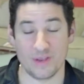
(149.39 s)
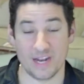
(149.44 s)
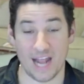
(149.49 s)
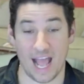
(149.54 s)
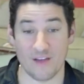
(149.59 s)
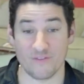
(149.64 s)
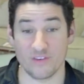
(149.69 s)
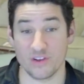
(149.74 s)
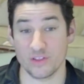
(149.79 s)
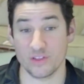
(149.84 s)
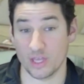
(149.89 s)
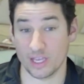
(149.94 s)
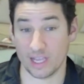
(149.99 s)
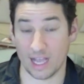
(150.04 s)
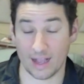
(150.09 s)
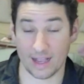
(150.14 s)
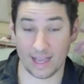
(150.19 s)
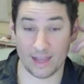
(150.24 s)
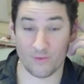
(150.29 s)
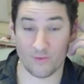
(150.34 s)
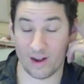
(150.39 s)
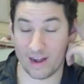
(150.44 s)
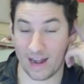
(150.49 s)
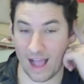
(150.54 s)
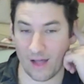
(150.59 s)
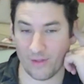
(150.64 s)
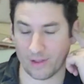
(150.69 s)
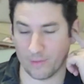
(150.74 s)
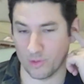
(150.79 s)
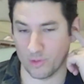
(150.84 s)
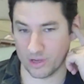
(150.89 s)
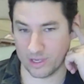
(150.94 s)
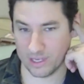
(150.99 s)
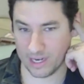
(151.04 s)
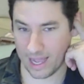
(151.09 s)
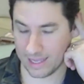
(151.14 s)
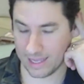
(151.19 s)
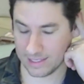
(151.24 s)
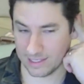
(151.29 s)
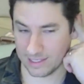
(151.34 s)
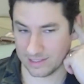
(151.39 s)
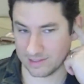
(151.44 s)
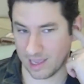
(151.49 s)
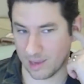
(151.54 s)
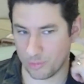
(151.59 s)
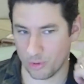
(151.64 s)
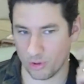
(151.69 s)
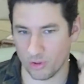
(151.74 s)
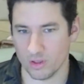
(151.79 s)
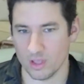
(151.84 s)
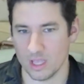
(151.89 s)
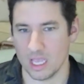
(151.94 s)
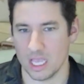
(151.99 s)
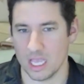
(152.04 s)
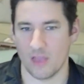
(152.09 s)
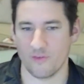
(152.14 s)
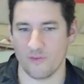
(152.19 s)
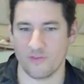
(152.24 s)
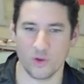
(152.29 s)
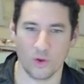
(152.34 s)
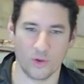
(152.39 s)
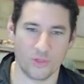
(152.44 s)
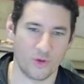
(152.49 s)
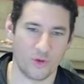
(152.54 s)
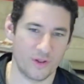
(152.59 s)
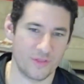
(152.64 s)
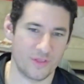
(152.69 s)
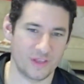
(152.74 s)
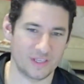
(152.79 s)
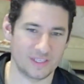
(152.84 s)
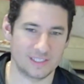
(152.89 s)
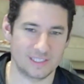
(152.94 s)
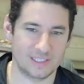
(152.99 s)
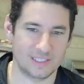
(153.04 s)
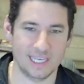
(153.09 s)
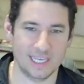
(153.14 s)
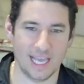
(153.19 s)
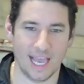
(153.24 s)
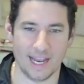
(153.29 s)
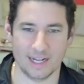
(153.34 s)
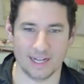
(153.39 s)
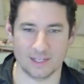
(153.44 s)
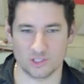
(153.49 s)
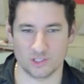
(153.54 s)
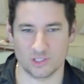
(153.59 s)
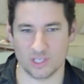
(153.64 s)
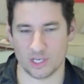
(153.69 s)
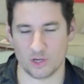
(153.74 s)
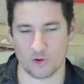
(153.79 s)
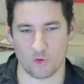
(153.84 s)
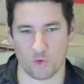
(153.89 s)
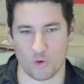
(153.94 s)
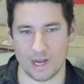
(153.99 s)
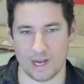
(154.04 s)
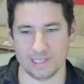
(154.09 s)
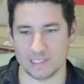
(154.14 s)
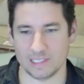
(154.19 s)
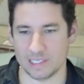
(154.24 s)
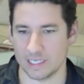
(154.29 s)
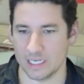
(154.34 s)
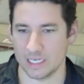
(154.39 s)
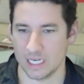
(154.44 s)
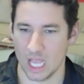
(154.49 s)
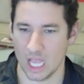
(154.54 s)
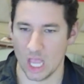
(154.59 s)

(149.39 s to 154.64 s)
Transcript: Everything, again, right now, like I'm looking at as an example, if you go through anything C8, it's just like crazy.